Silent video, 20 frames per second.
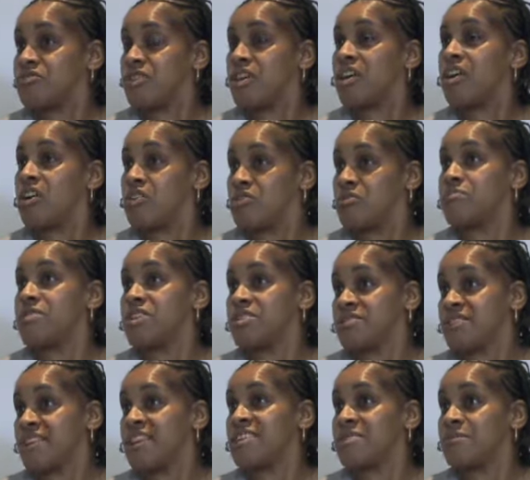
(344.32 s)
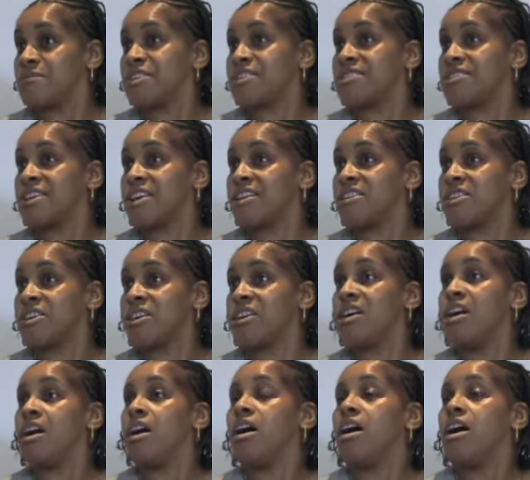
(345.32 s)
home and assessment centre,
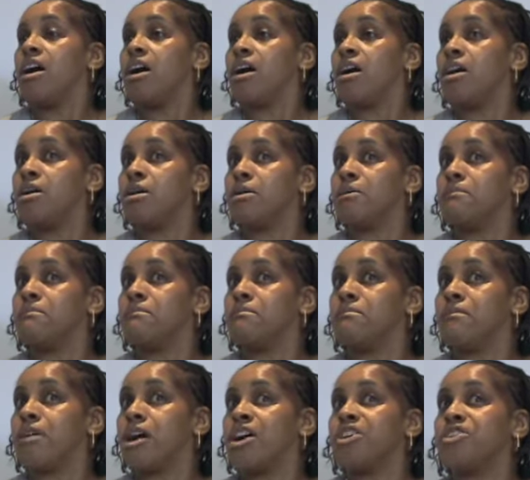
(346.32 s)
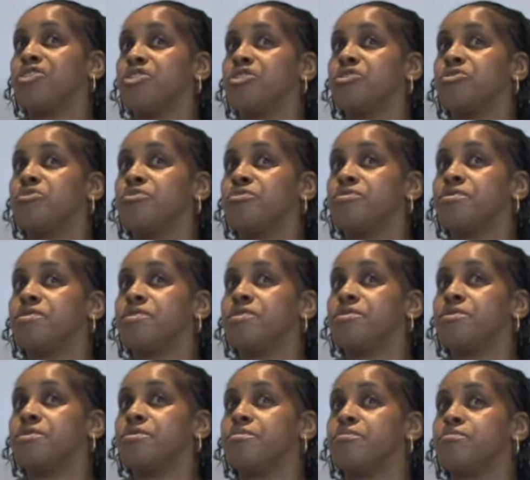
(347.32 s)
I knew
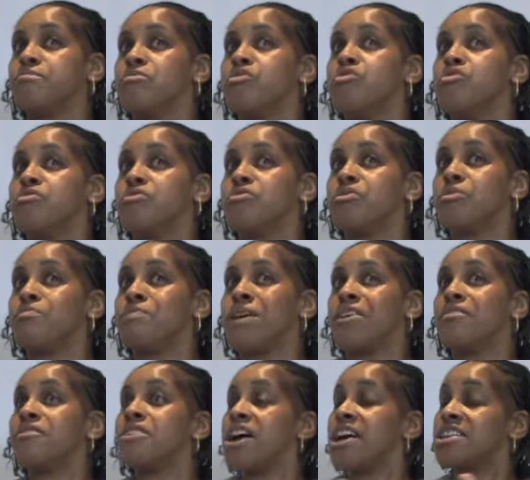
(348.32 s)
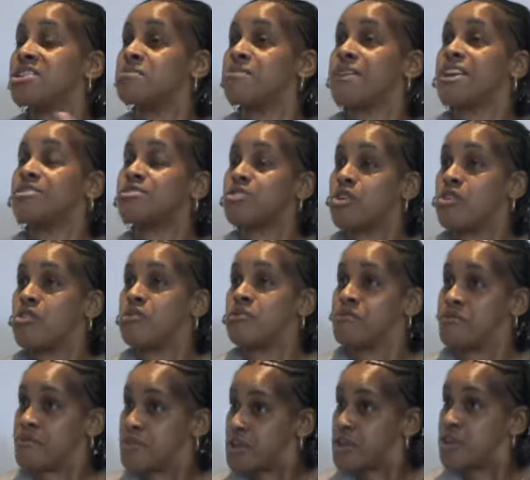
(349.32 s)
more about the aspects
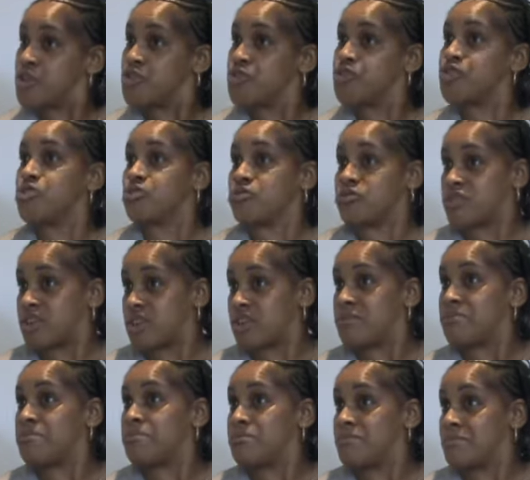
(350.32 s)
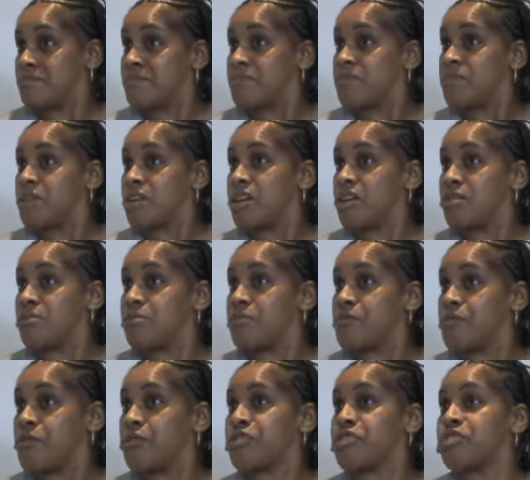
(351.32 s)
of short-term
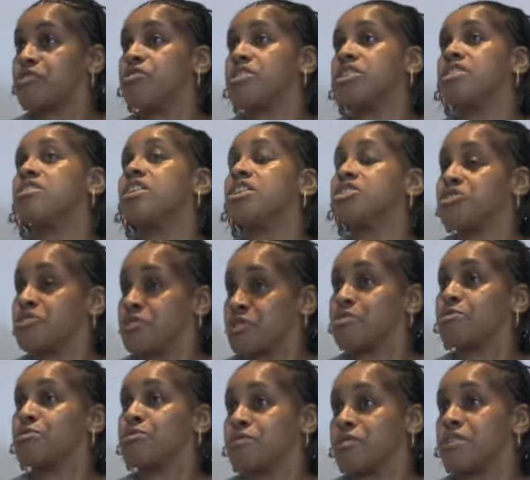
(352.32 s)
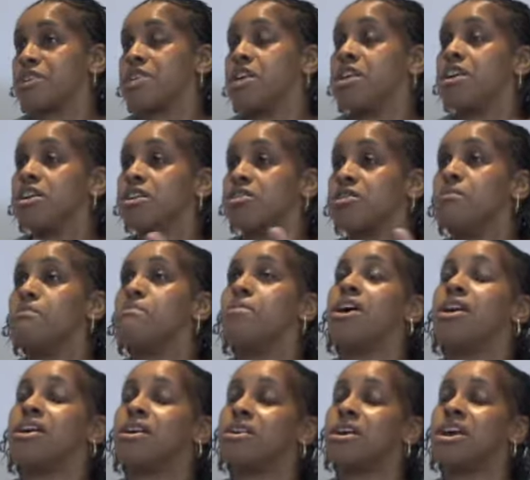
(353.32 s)
fostering, and I just thought that
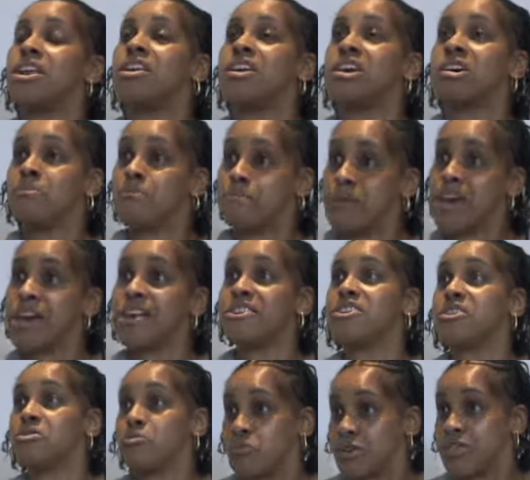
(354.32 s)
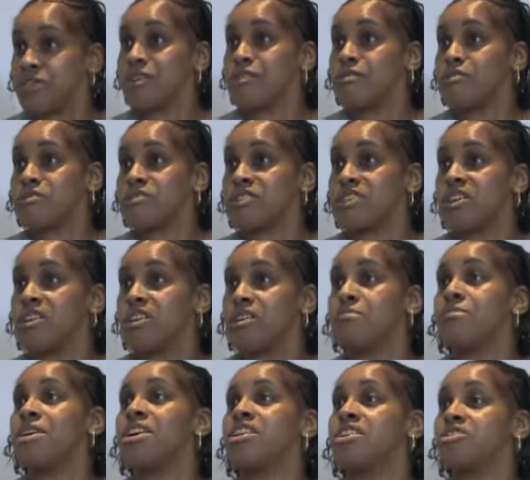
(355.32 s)
I compared it with the
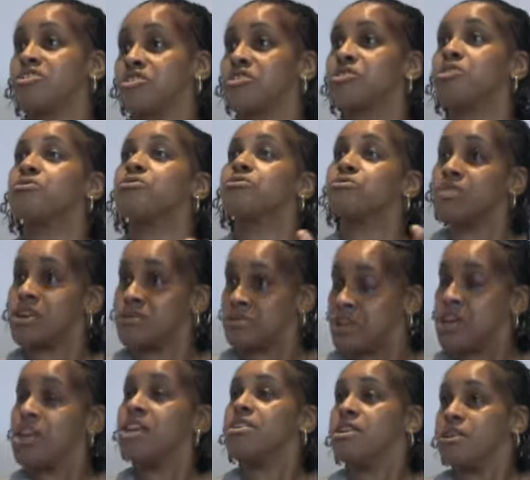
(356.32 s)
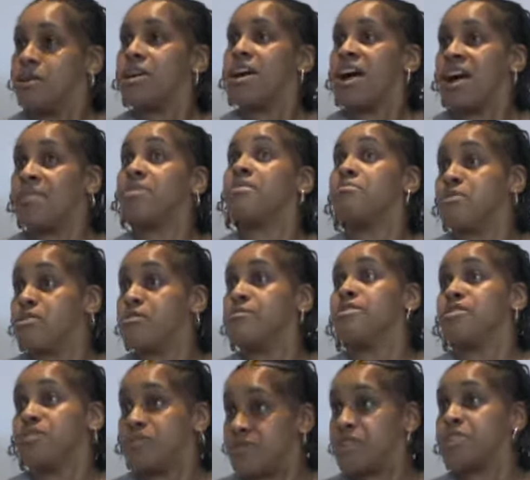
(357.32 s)
long-term, and I just thought, well, at the
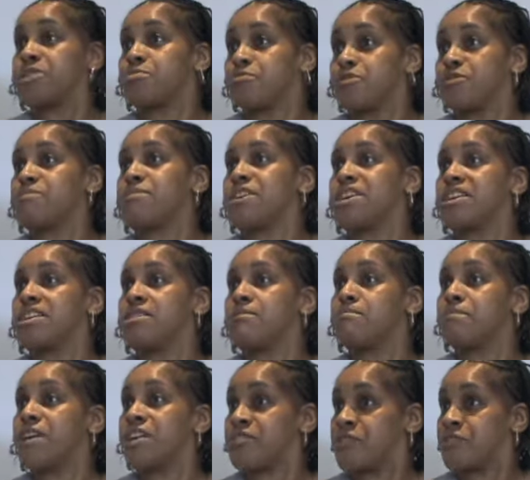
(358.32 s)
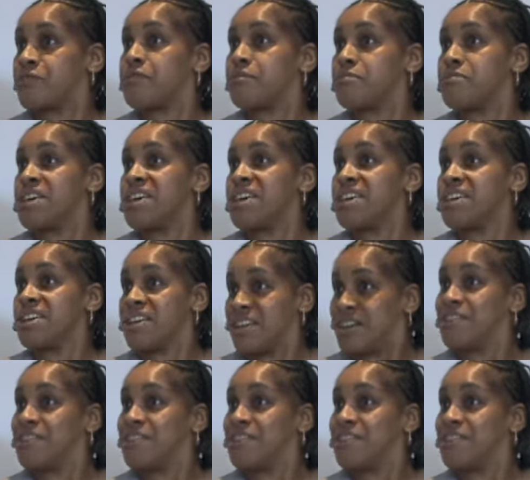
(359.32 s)
moment this would be best for me.